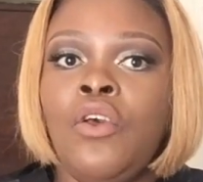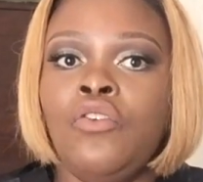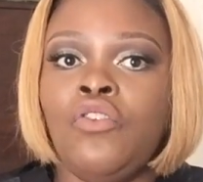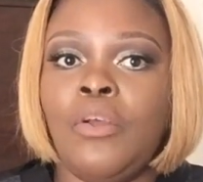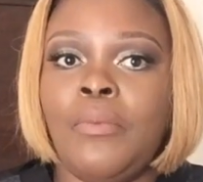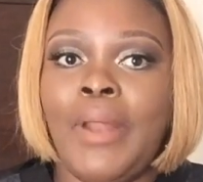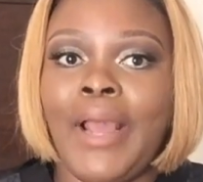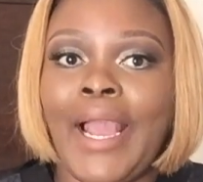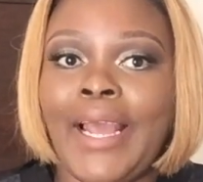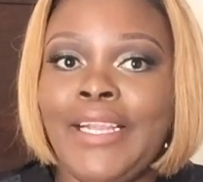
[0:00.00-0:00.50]

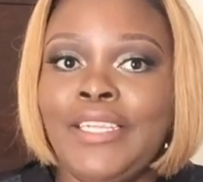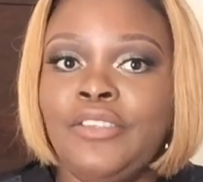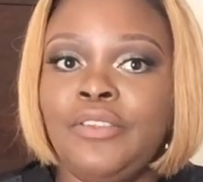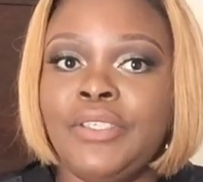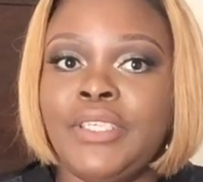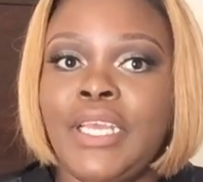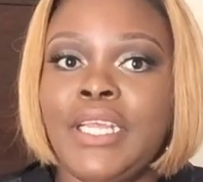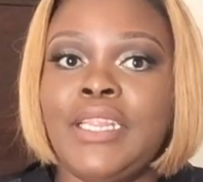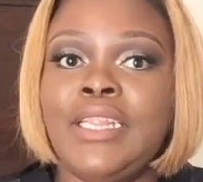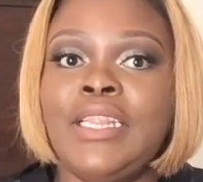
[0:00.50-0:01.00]
So I'm like, I need
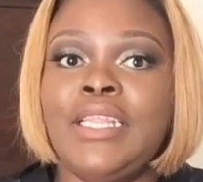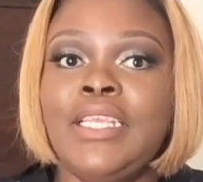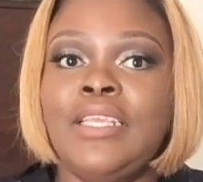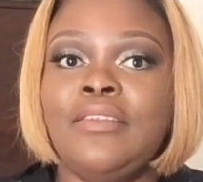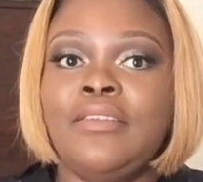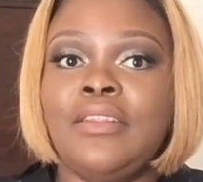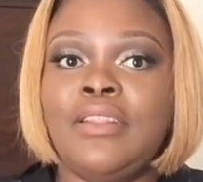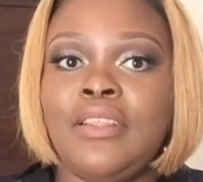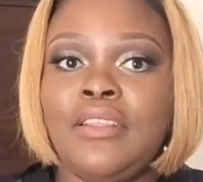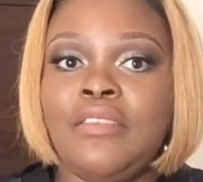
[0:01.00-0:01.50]
to get
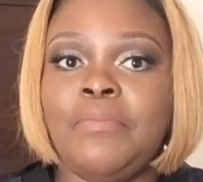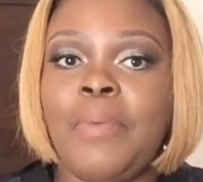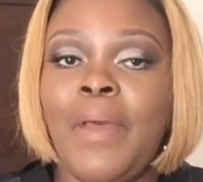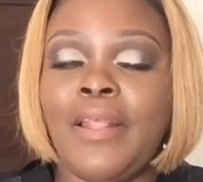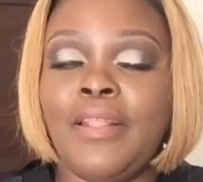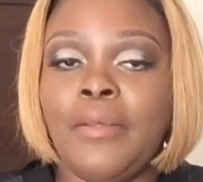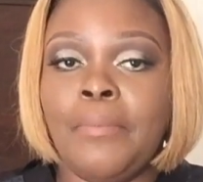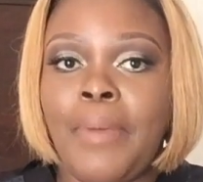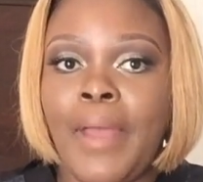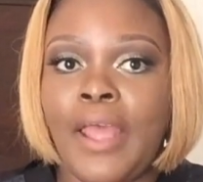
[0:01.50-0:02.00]
these.
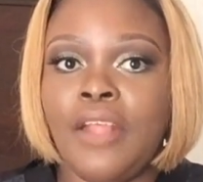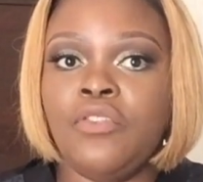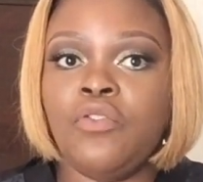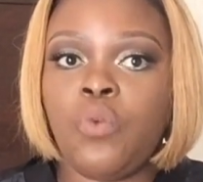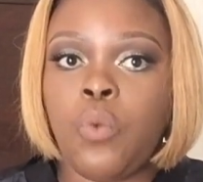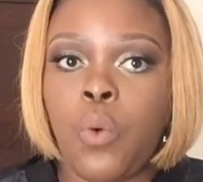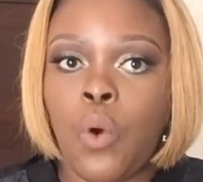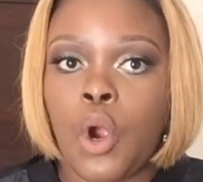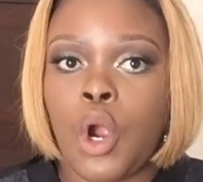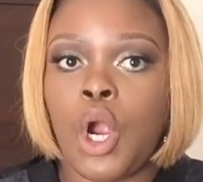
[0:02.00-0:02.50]
The
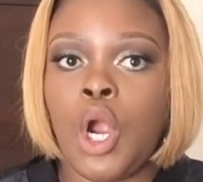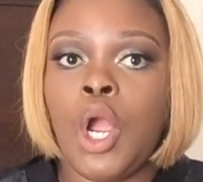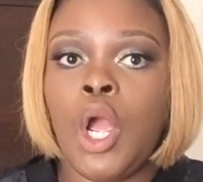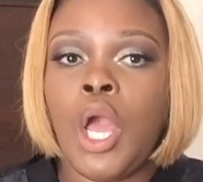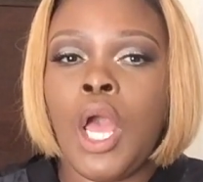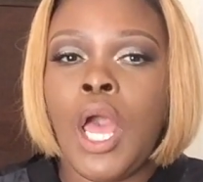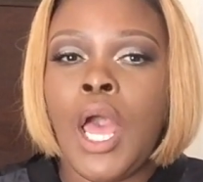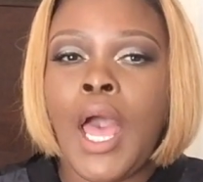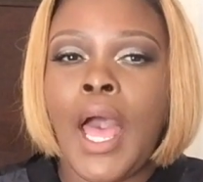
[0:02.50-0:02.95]
pants were